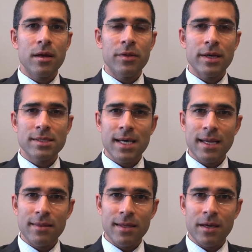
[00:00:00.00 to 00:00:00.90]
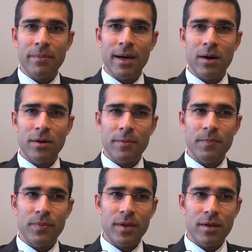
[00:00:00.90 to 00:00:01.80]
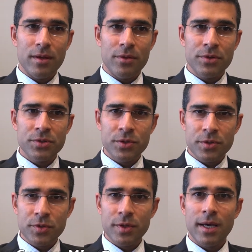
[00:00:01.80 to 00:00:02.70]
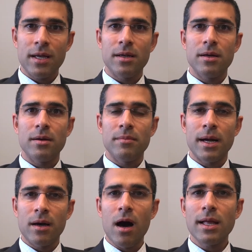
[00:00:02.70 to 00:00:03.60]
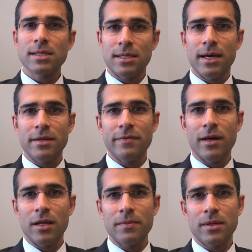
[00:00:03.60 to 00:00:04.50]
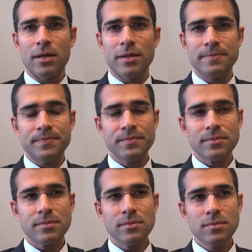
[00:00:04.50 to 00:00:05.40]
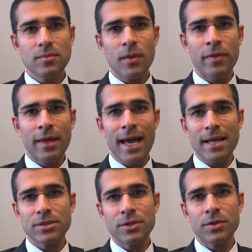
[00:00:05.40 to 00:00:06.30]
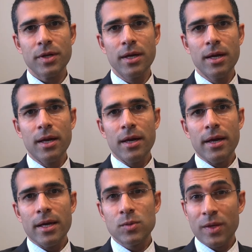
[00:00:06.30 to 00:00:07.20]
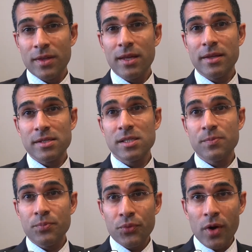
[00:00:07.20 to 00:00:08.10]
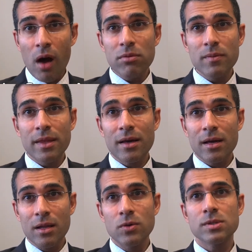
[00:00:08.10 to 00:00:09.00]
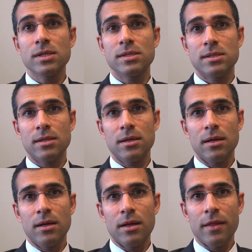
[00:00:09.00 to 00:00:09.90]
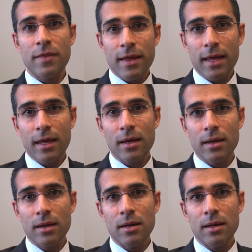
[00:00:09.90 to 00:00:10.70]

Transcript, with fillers: You know, the exciting thing about the surgery that my colleagues and I developed, the GATT surgery, is we think this is probably the closest thing